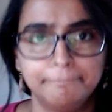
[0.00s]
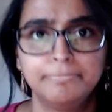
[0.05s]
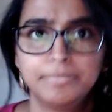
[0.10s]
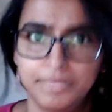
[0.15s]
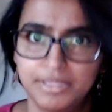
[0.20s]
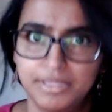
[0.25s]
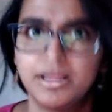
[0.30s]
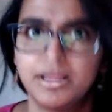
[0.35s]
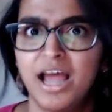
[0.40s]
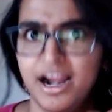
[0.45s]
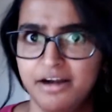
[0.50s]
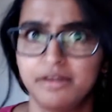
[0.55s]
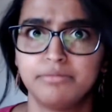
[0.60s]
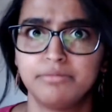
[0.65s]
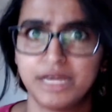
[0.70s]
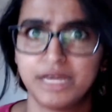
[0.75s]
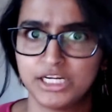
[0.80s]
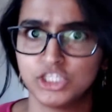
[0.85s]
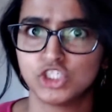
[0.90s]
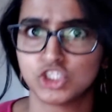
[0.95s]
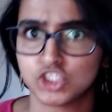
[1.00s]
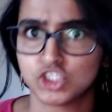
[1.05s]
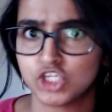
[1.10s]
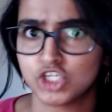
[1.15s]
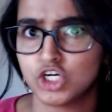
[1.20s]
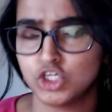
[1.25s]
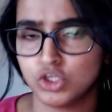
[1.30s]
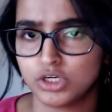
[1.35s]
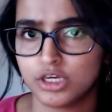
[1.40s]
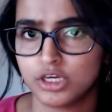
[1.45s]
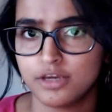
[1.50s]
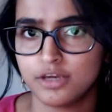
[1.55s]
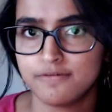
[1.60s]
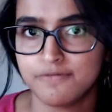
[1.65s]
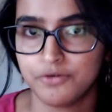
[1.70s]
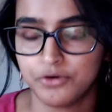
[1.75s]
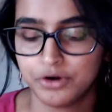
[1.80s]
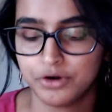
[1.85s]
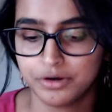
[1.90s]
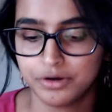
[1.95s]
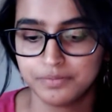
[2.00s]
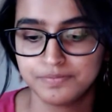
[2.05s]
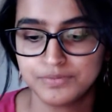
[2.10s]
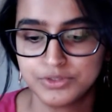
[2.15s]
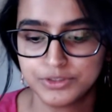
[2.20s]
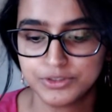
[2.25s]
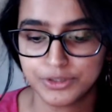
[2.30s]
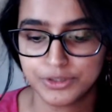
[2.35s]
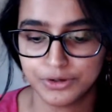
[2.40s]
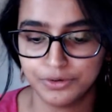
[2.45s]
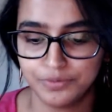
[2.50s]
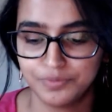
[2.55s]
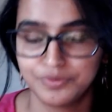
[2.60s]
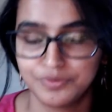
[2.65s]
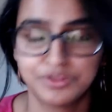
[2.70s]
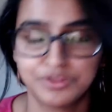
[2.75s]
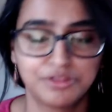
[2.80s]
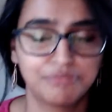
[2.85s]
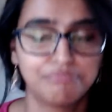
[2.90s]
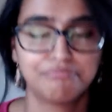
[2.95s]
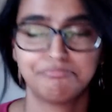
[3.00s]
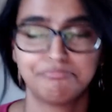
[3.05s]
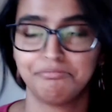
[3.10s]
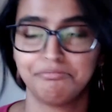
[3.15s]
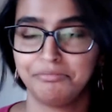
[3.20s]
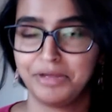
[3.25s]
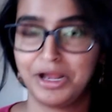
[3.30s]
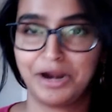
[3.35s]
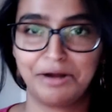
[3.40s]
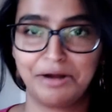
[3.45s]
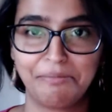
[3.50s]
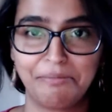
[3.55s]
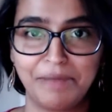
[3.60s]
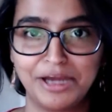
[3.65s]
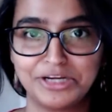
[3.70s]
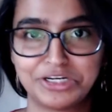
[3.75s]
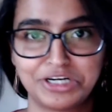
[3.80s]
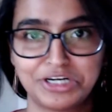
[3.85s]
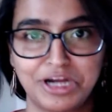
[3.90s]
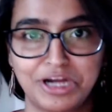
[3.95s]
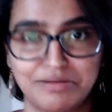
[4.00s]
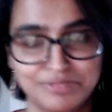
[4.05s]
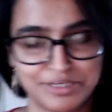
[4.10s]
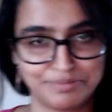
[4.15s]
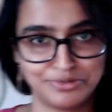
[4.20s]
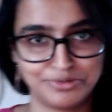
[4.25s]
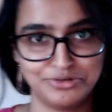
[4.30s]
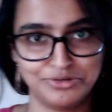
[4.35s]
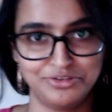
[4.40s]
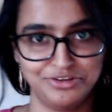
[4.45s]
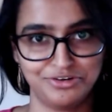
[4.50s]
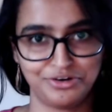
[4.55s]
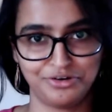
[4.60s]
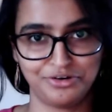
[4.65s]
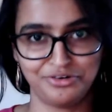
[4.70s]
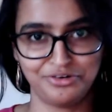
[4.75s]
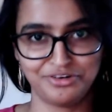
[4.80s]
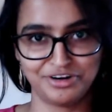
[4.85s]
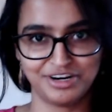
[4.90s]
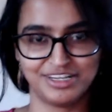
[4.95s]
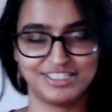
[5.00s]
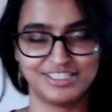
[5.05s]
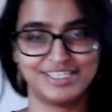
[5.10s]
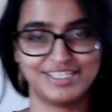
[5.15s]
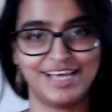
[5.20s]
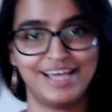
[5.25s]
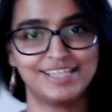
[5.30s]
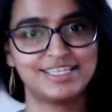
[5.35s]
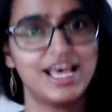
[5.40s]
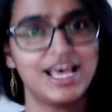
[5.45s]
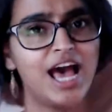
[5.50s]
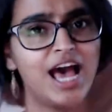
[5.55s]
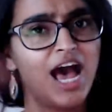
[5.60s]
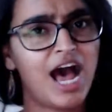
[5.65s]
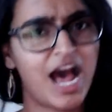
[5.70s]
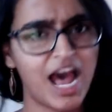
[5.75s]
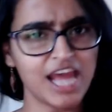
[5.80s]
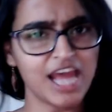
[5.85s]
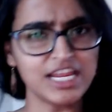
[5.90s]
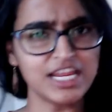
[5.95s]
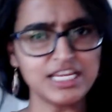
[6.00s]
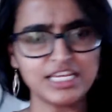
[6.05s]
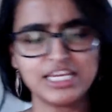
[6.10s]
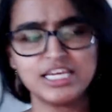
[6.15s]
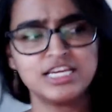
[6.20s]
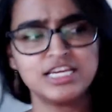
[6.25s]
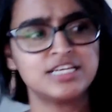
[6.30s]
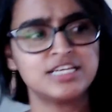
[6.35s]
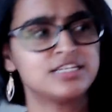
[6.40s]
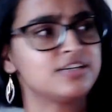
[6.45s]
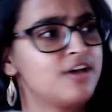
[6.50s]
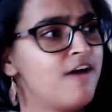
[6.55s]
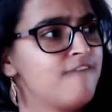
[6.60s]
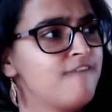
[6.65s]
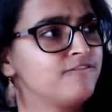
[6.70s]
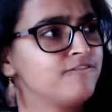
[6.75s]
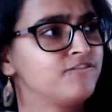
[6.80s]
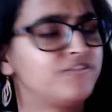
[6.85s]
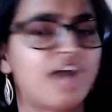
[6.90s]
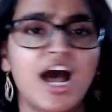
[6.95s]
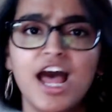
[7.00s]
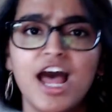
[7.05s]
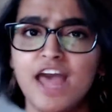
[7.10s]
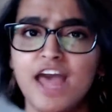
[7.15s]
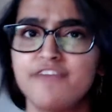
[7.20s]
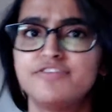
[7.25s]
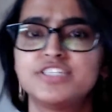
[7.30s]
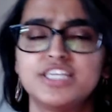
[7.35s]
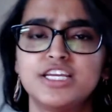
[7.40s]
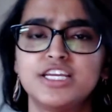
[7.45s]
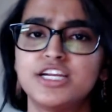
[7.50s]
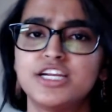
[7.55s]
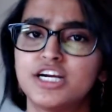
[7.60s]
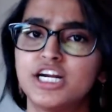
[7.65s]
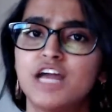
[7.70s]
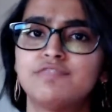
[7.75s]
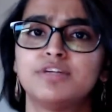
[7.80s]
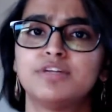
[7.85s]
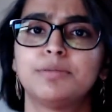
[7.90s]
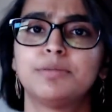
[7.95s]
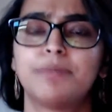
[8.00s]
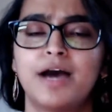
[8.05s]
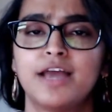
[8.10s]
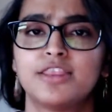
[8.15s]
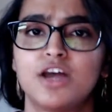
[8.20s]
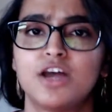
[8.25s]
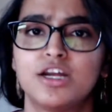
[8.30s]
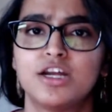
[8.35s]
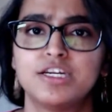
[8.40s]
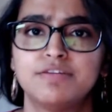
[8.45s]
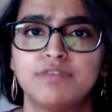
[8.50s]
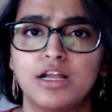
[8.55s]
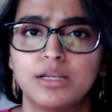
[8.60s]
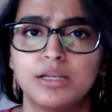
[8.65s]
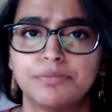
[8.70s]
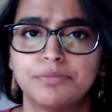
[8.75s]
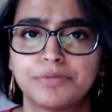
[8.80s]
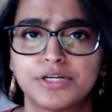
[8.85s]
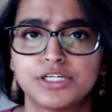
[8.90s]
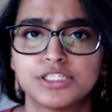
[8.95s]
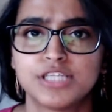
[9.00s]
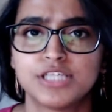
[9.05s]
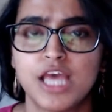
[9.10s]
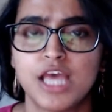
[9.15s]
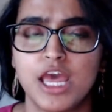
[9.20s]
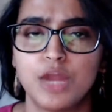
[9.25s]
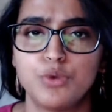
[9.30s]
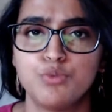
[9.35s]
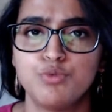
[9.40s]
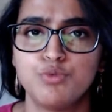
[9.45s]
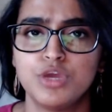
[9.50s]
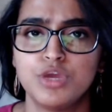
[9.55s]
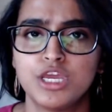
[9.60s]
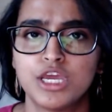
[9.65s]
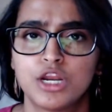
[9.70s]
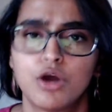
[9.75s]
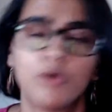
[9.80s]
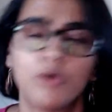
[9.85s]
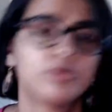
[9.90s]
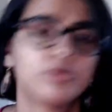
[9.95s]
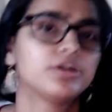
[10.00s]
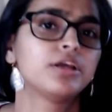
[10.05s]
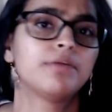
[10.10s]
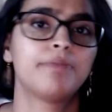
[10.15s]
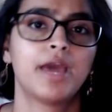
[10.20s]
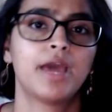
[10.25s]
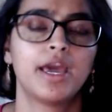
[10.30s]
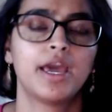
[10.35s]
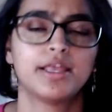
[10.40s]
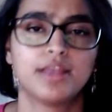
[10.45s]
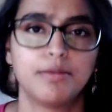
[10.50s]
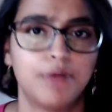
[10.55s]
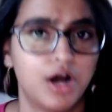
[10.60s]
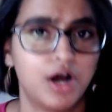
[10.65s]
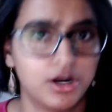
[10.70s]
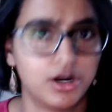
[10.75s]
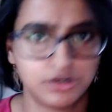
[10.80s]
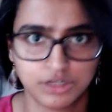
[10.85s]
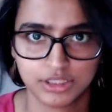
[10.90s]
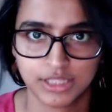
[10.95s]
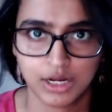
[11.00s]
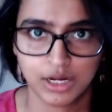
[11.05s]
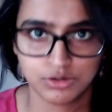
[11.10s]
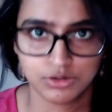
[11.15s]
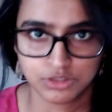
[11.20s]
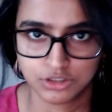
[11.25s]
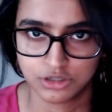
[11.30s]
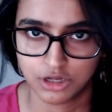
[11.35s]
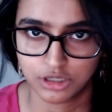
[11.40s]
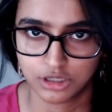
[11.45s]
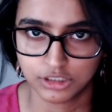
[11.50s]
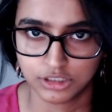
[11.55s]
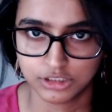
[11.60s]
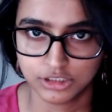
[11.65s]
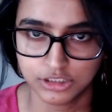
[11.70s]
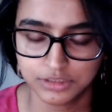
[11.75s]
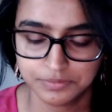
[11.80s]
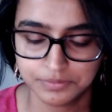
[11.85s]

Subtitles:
hiring managers are looking for. So, hiring manager comes up to the recruiter and says, I need 5 senior level Python developers and we can only pay them $100,000.